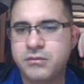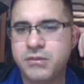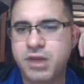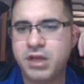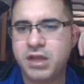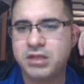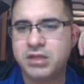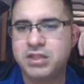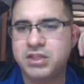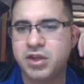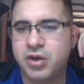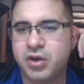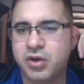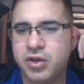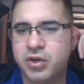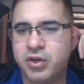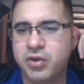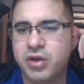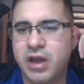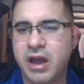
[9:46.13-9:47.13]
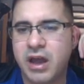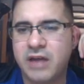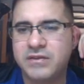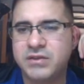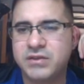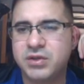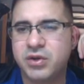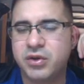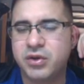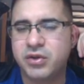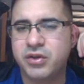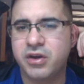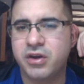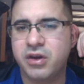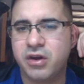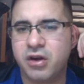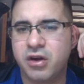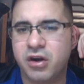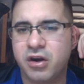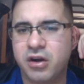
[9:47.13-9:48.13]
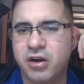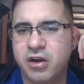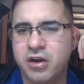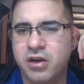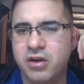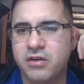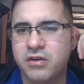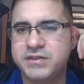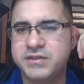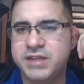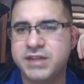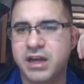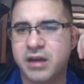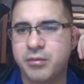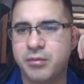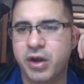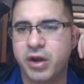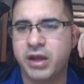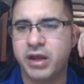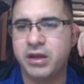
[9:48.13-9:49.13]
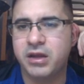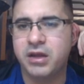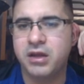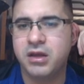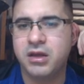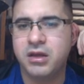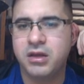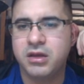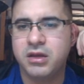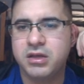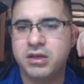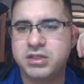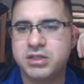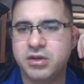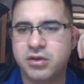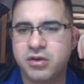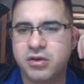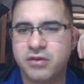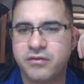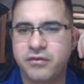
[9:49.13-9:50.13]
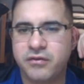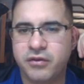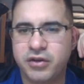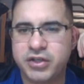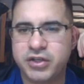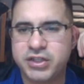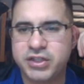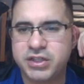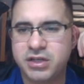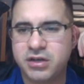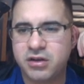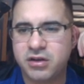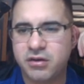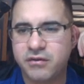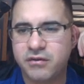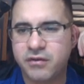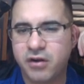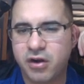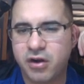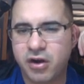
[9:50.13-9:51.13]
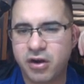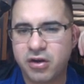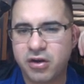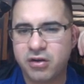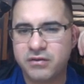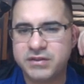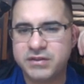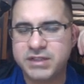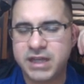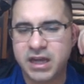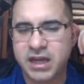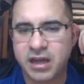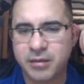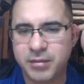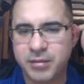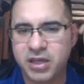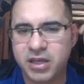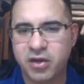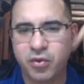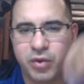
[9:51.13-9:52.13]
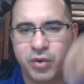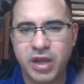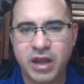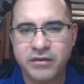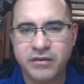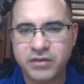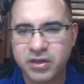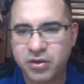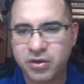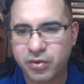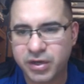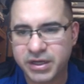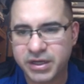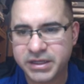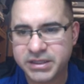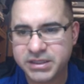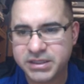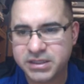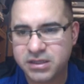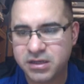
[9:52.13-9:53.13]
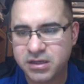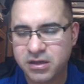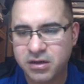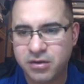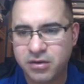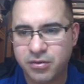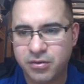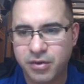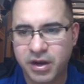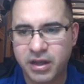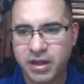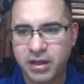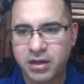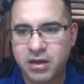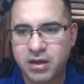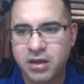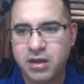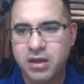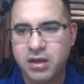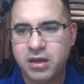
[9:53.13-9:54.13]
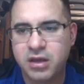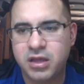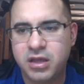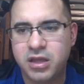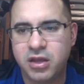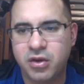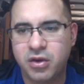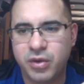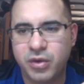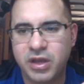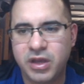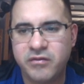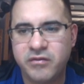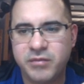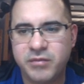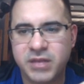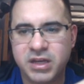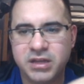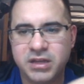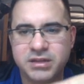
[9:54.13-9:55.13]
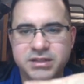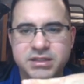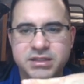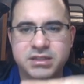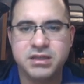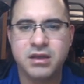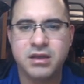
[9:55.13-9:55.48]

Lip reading: So you have to go to the arc of time, right? So conversion of arc of time. Here we have degrees, right? Here we have minutes.